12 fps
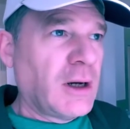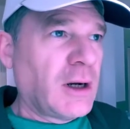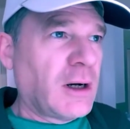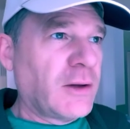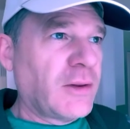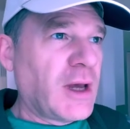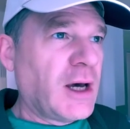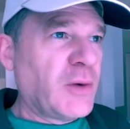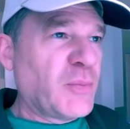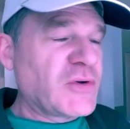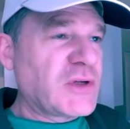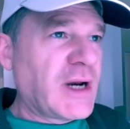Are they
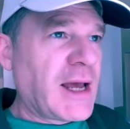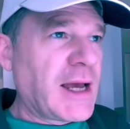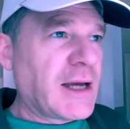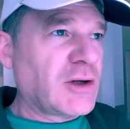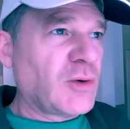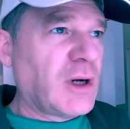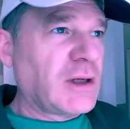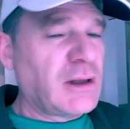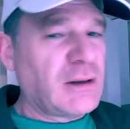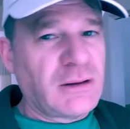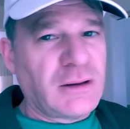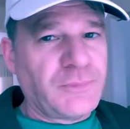100%
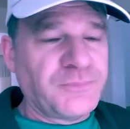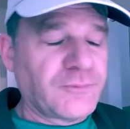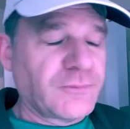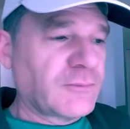accurate?